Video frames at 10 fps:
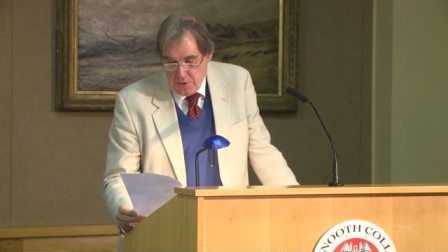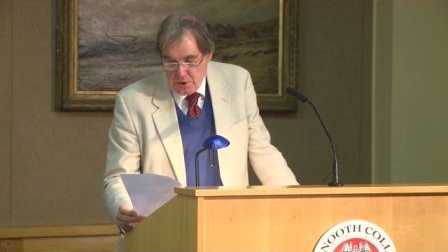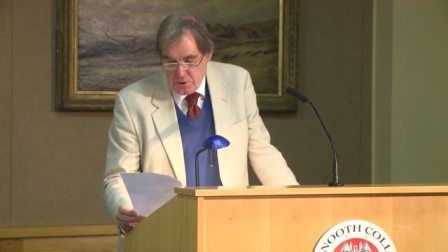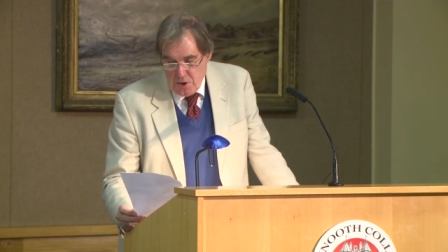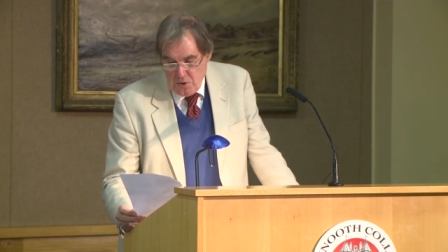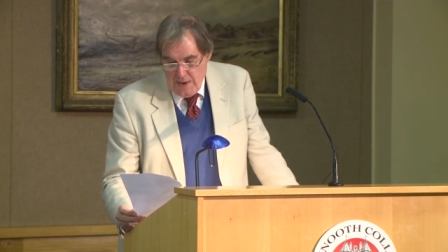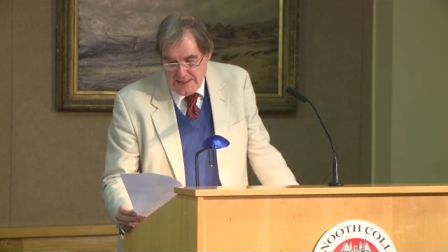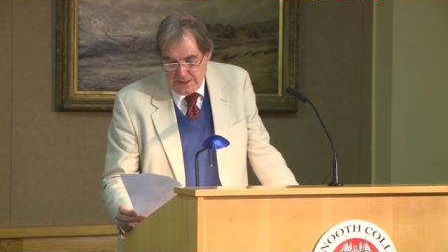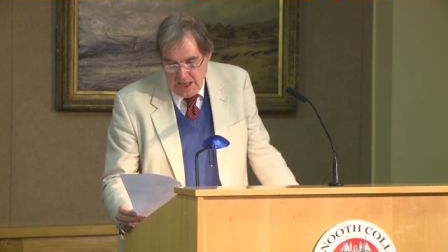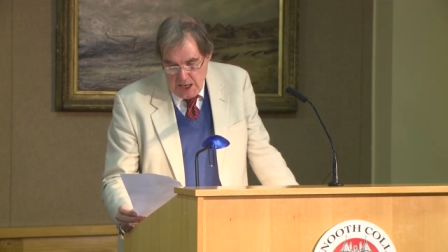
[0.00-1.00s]
The crow
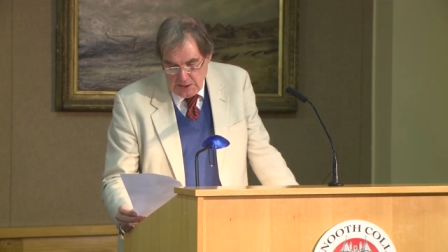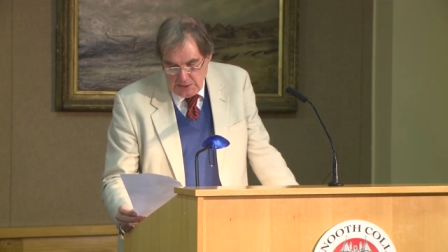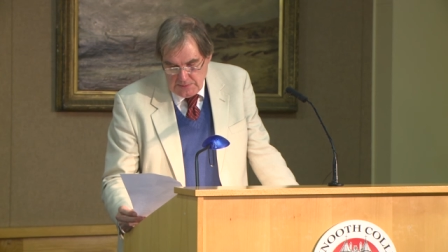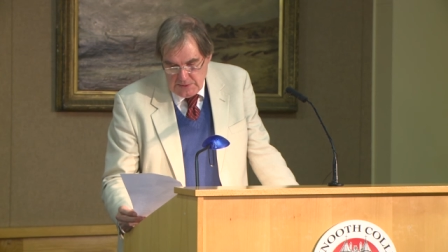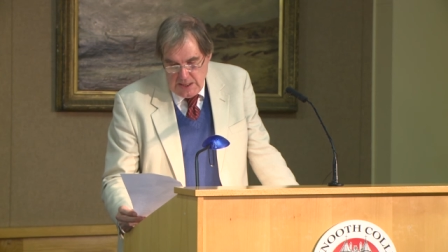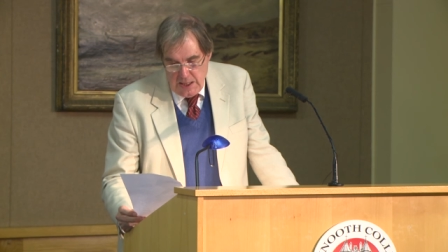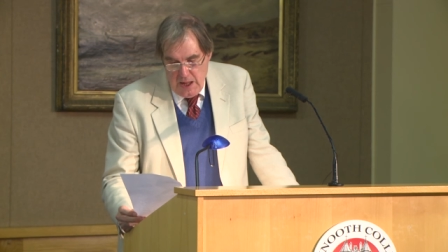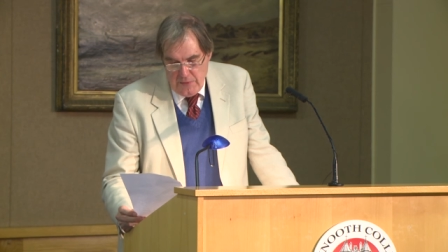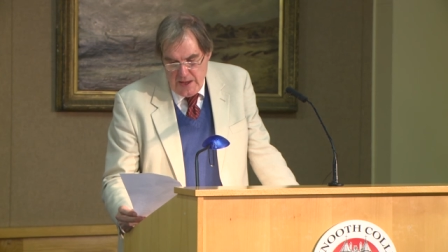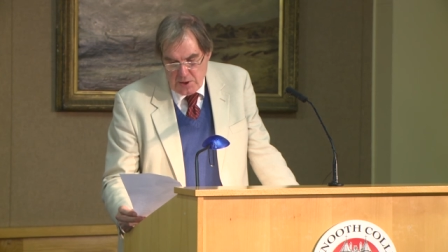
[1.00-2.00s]
has young,
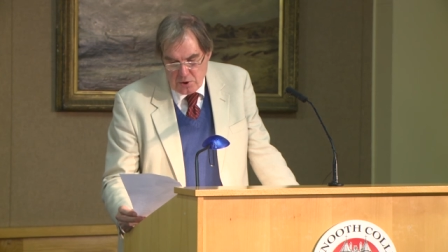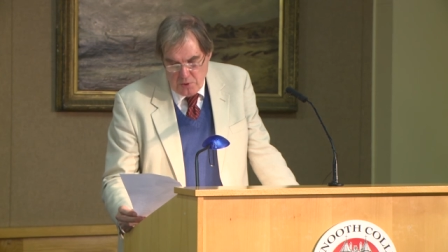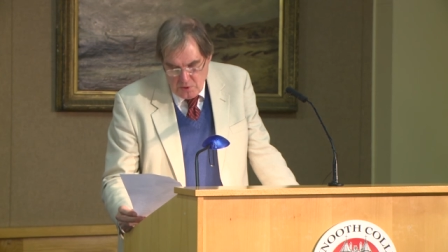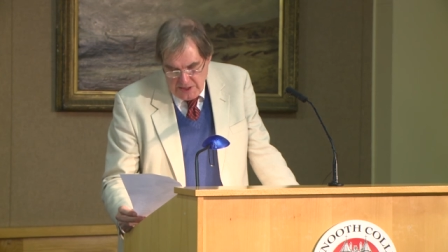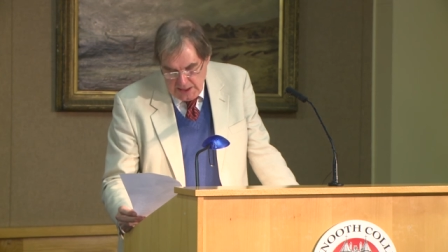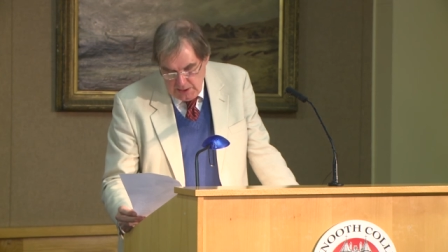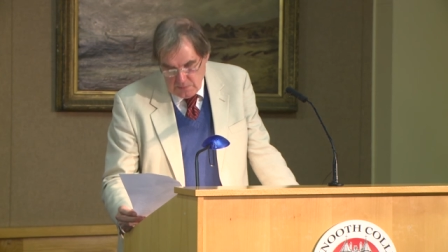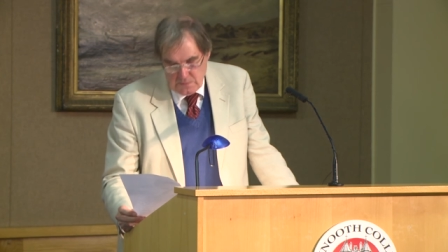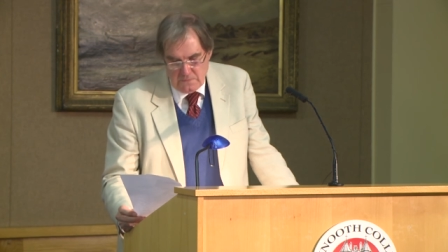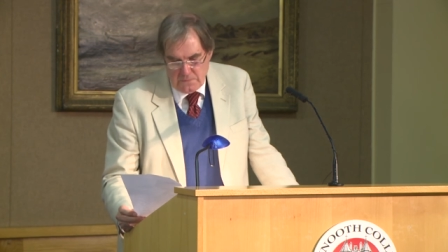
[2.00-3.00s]
and their croaking,
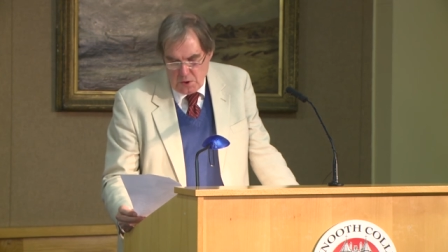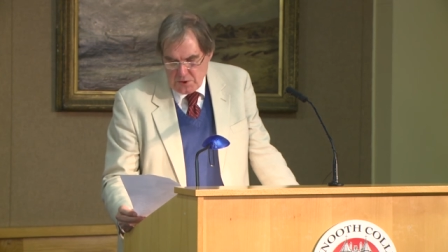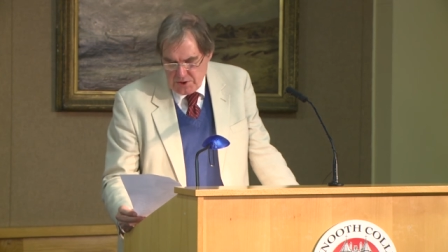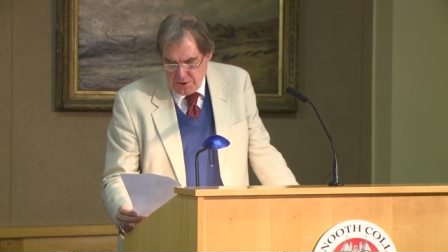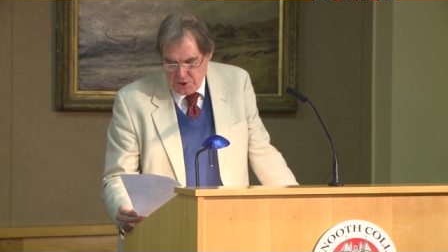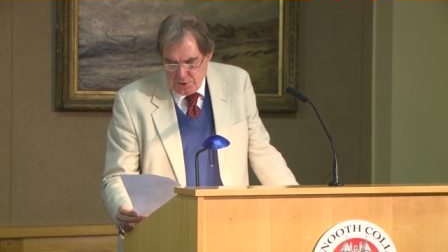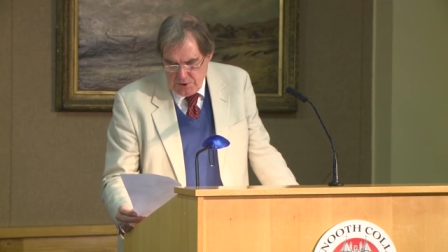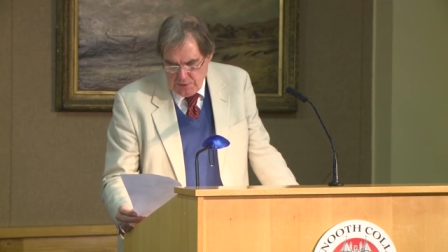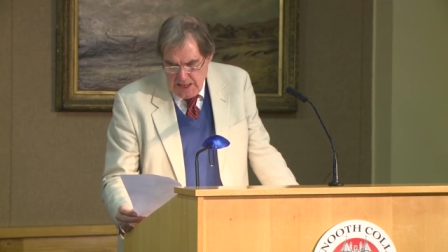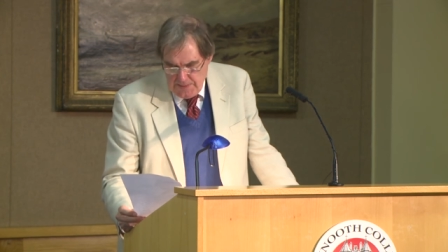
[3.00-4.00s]
vox
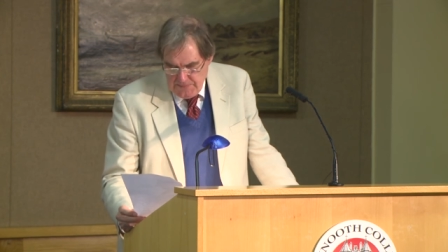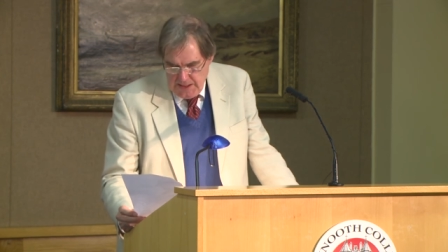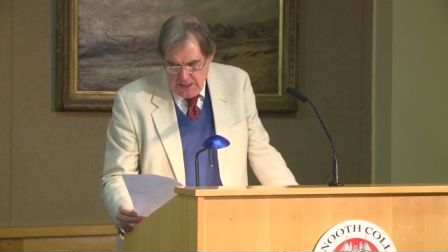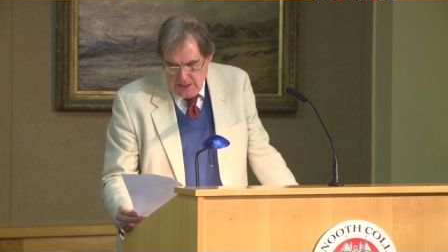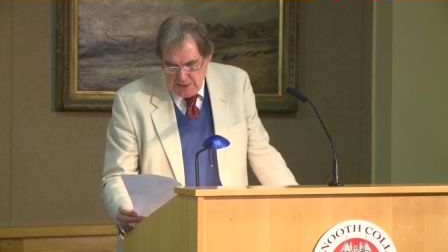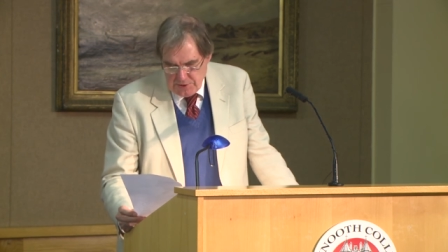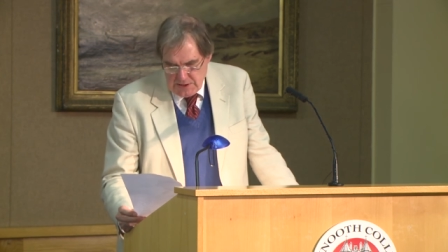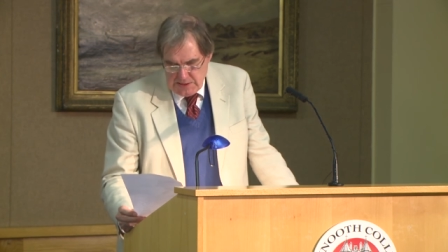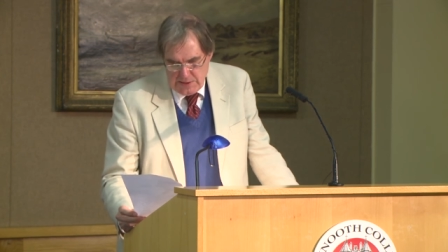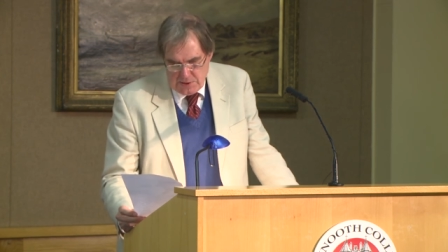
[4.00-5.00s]
stridula, I
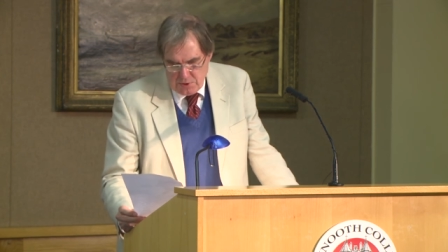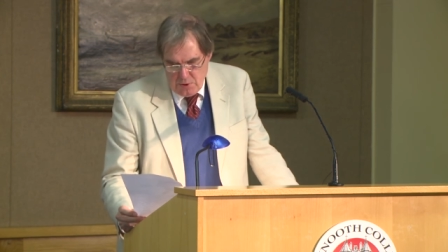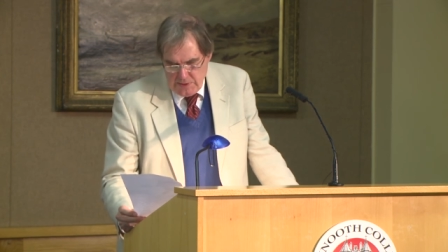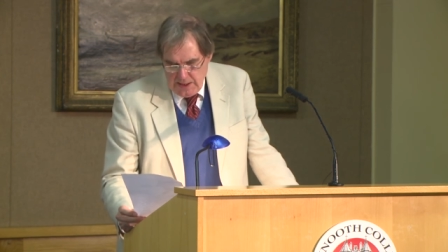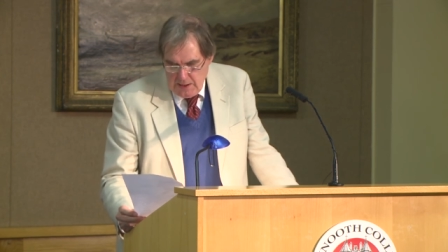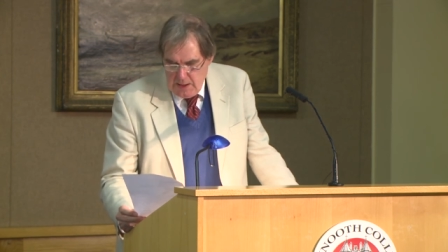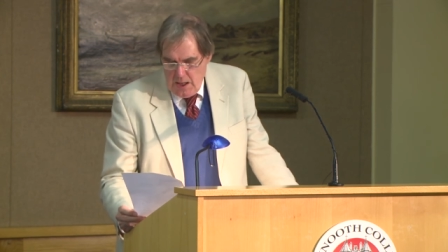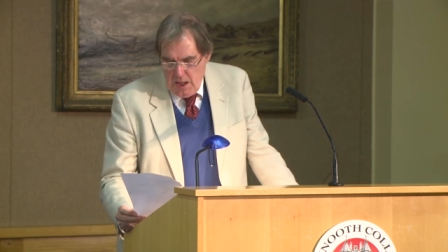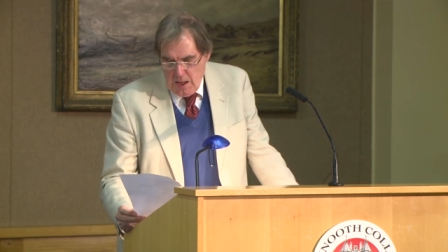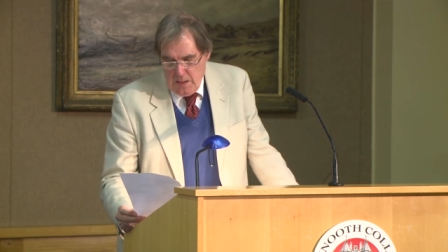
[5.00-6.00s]
translate as croaking,
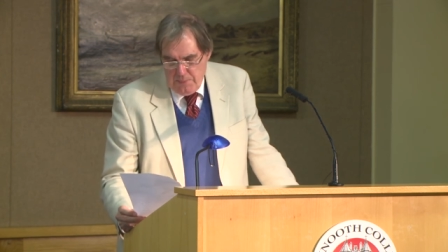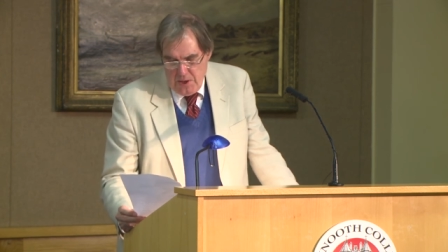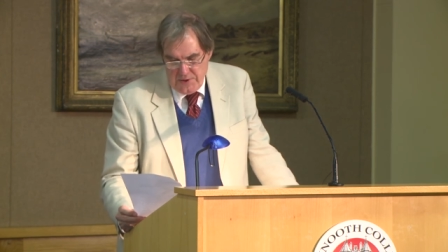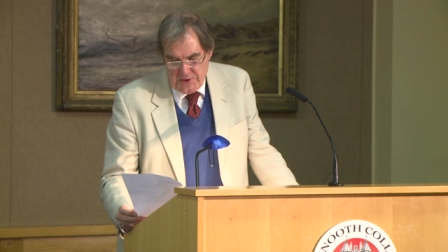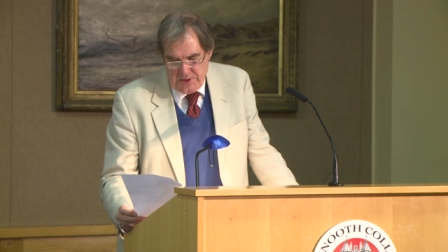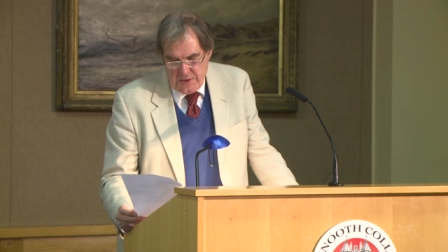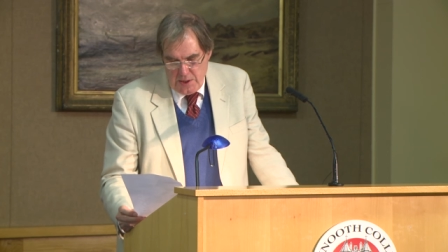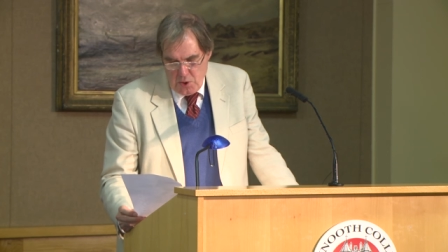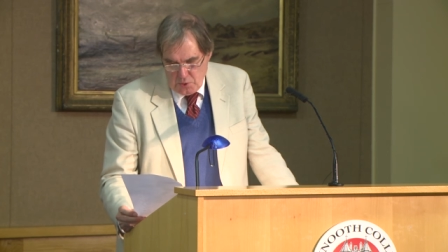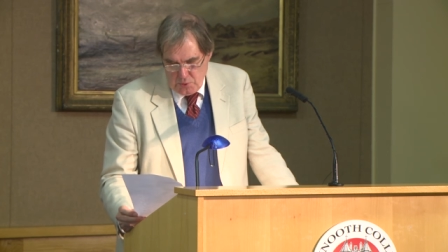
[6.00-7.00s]
uh, bothers
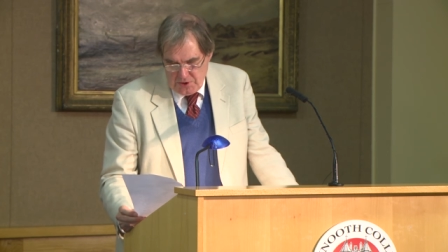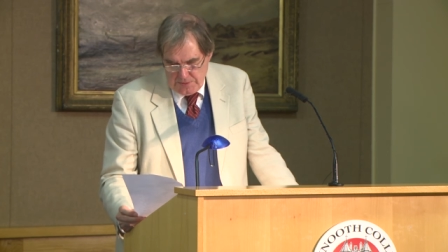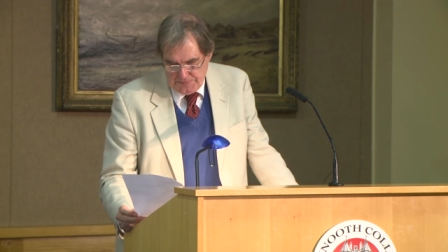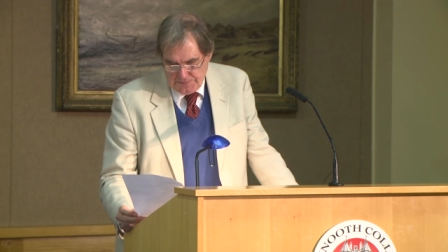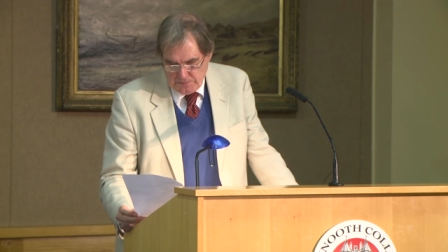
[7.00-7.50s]
the locals.